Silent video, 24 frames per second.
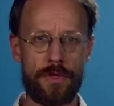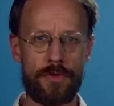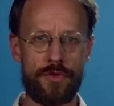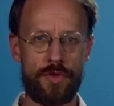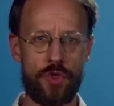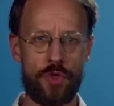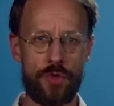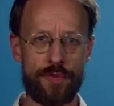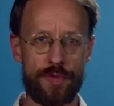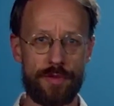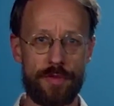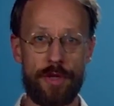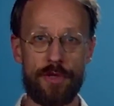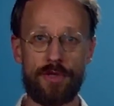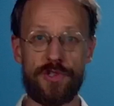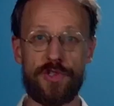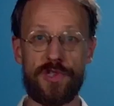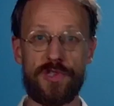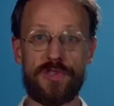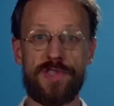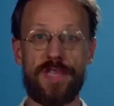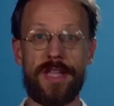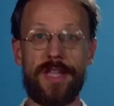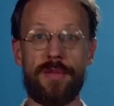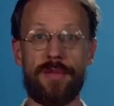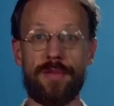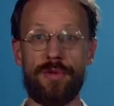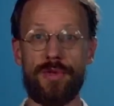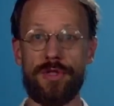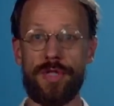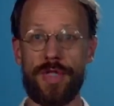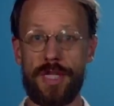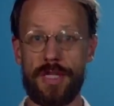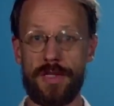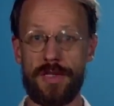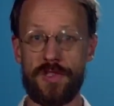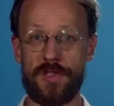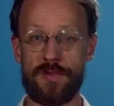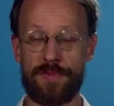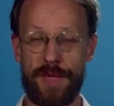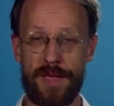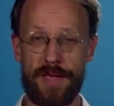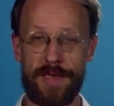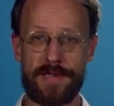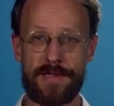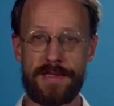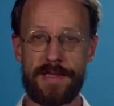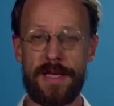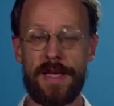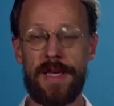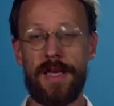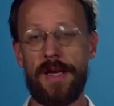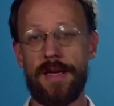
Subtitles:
to promote sustainability in space